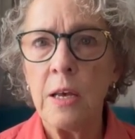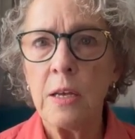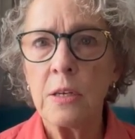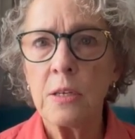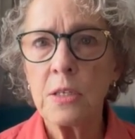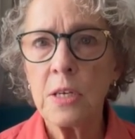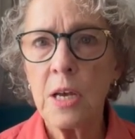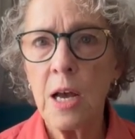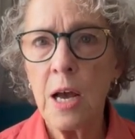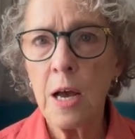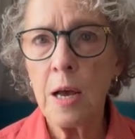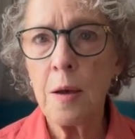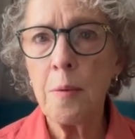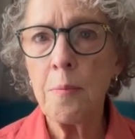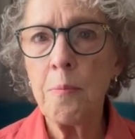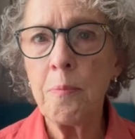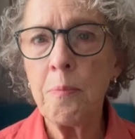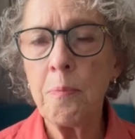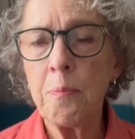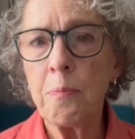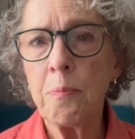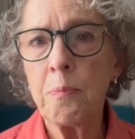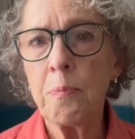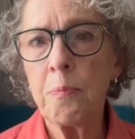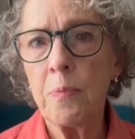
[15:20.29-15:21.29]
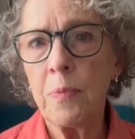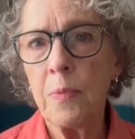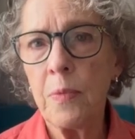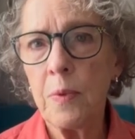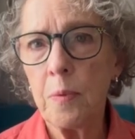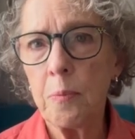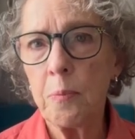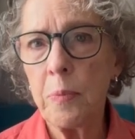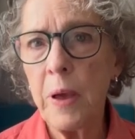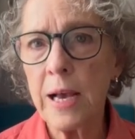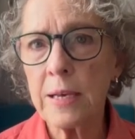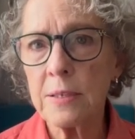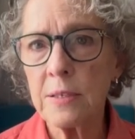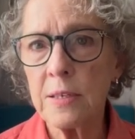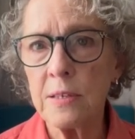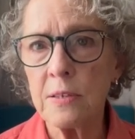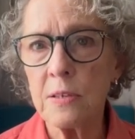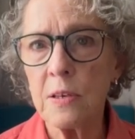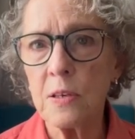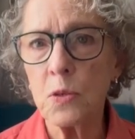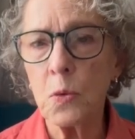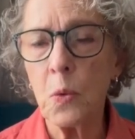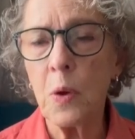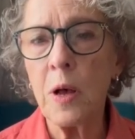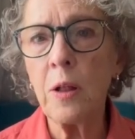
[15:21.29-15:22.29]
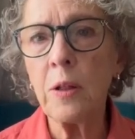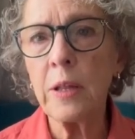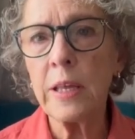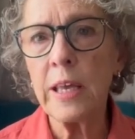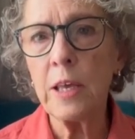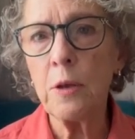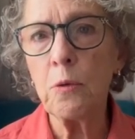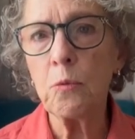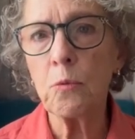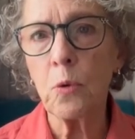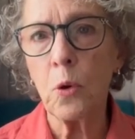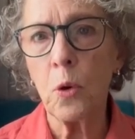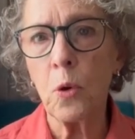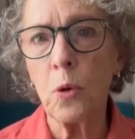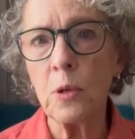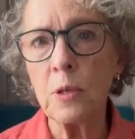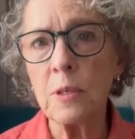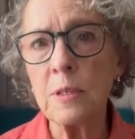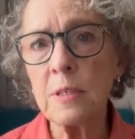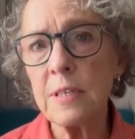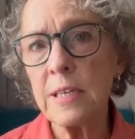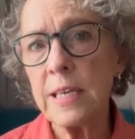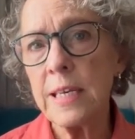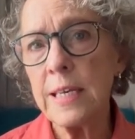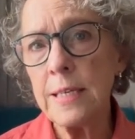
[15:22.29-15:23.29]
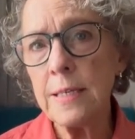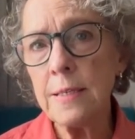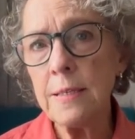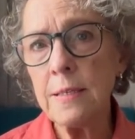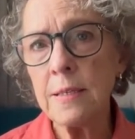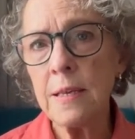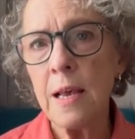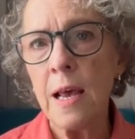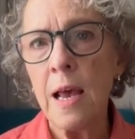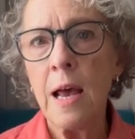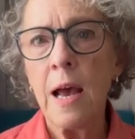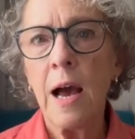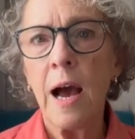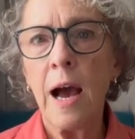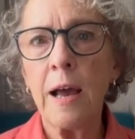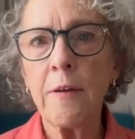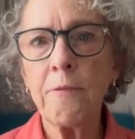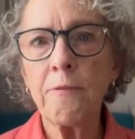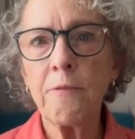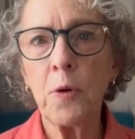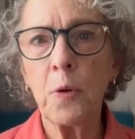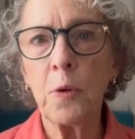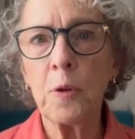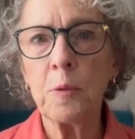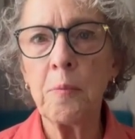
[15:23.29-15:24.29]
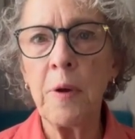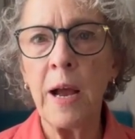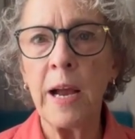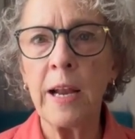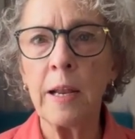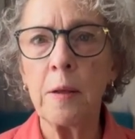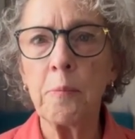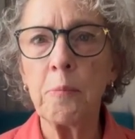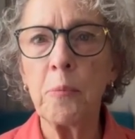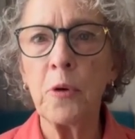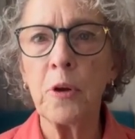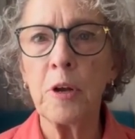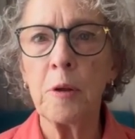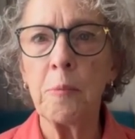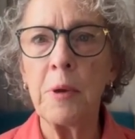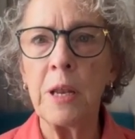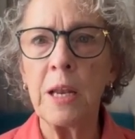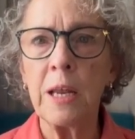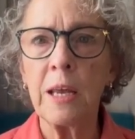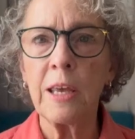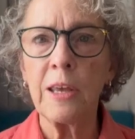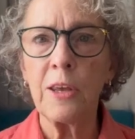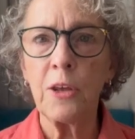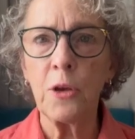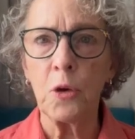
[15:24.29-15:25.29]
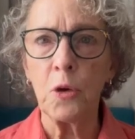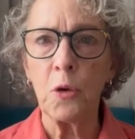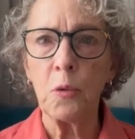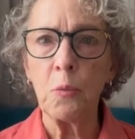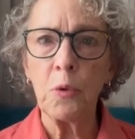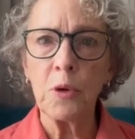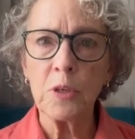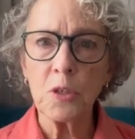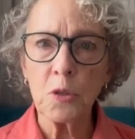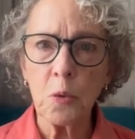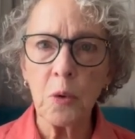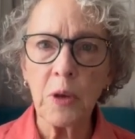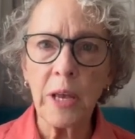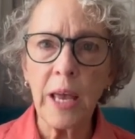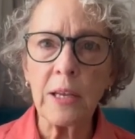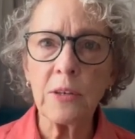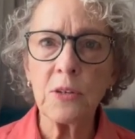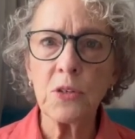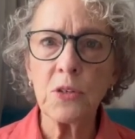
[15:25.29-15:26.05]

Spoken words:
Tom packs these as well. He rolls his. I fold mine and put them in a cube, which we'll get